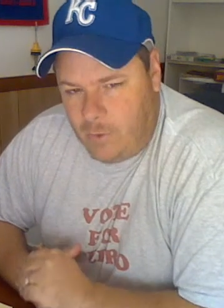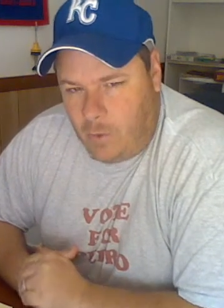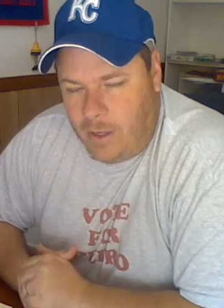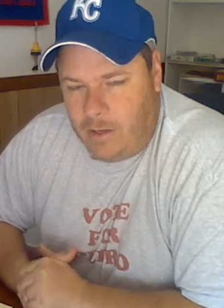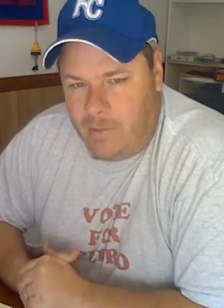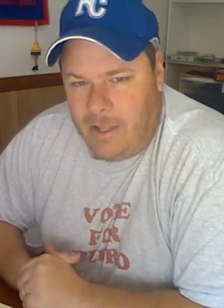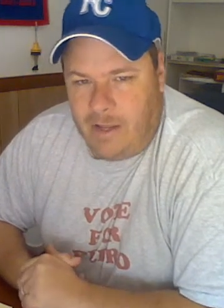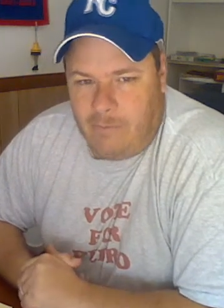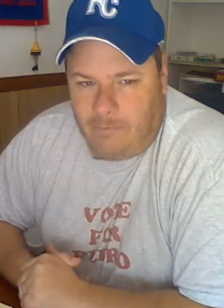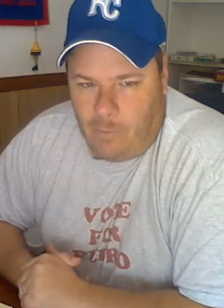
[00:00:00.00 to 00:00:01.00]
Tornado Man
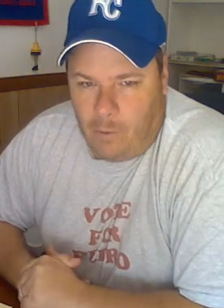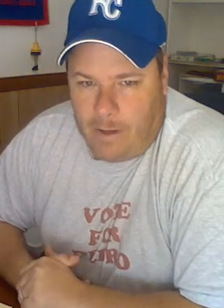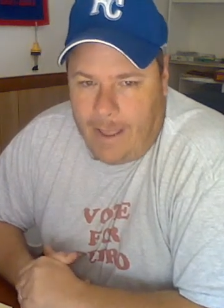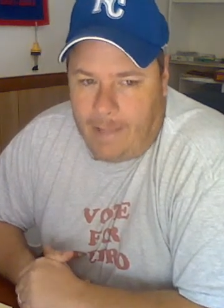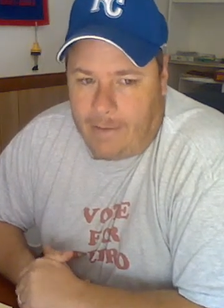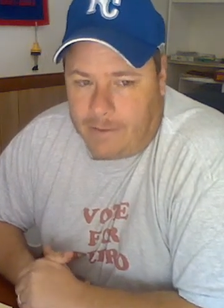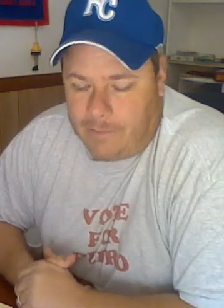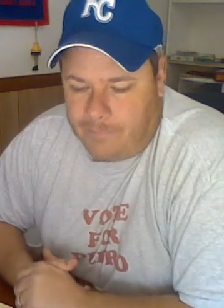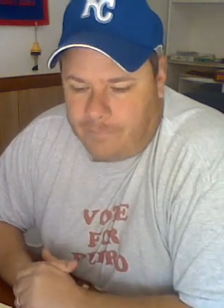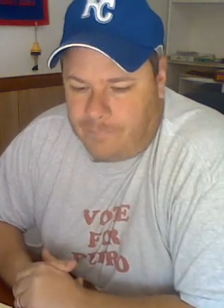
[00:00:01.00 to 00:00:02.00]
F4 Alec.
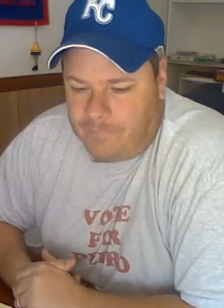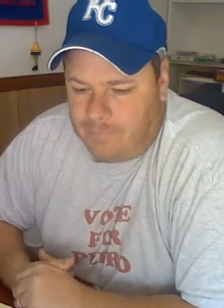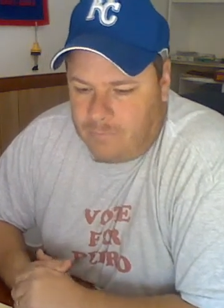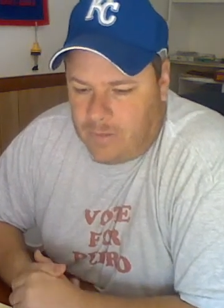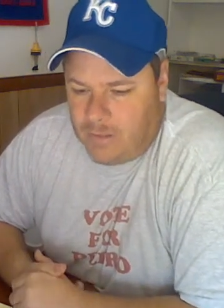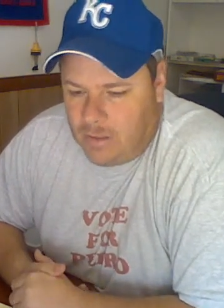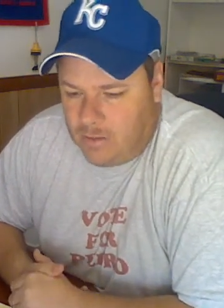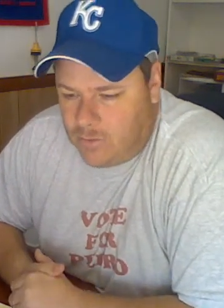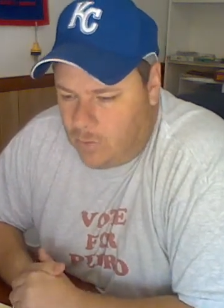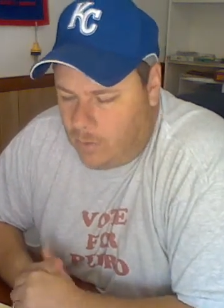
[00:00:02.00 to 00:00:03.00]

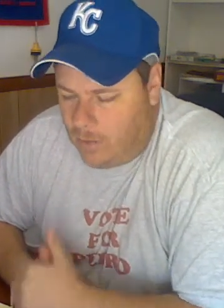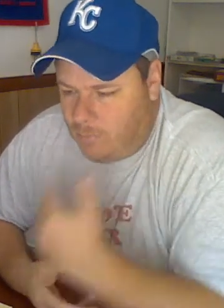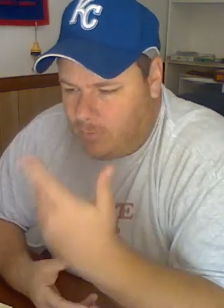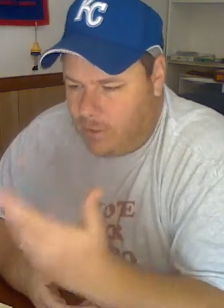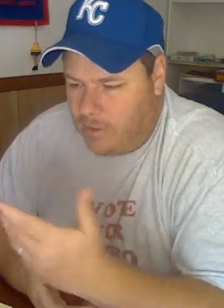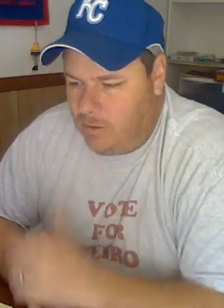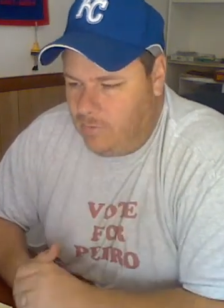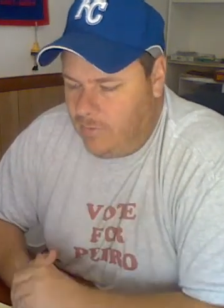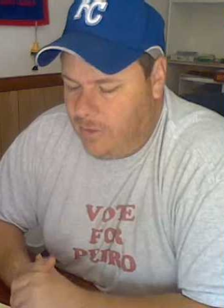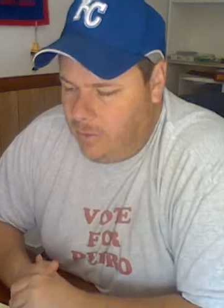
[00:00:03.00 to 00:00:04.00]
So I clicked on
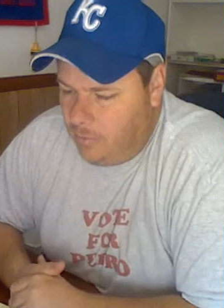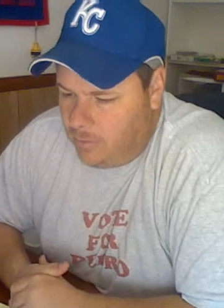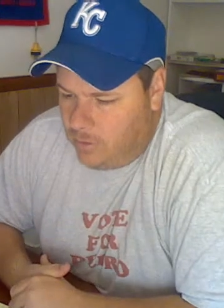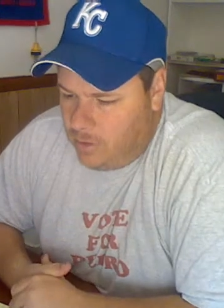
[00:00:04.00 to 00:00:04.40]
the video.